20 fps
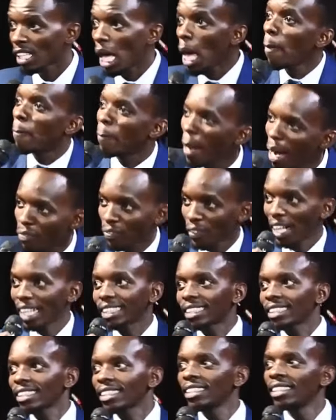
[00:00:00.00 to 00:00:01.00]

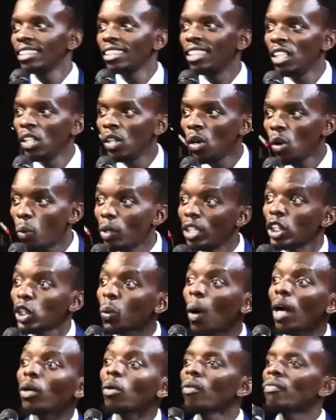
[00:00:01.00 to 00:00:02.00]
Epaphras, who is
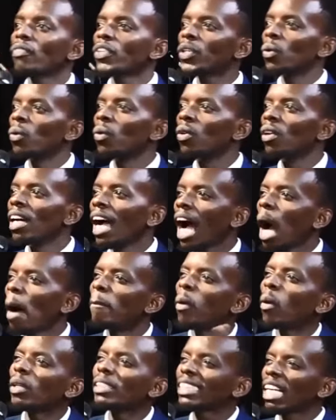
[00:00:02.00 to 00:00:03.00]
one of you, a
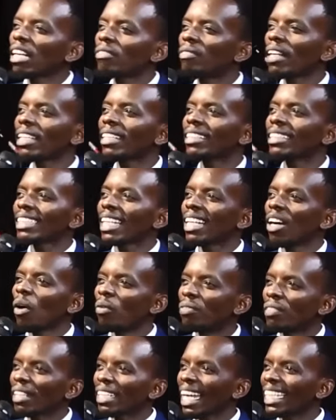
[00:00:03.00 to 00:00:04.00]
bond servant
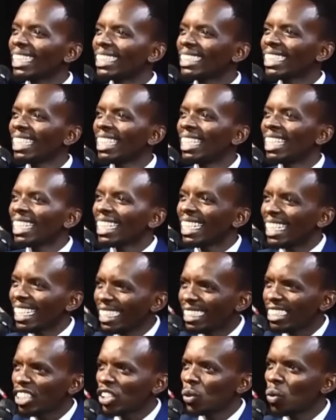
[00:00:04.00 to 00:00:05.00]
of Christ,
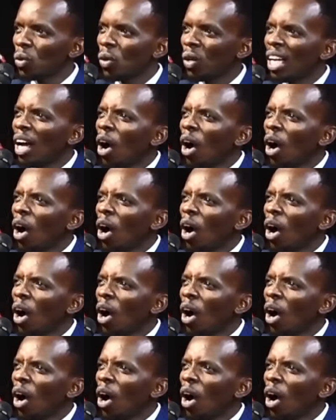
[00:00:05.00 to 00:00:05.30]
greets you,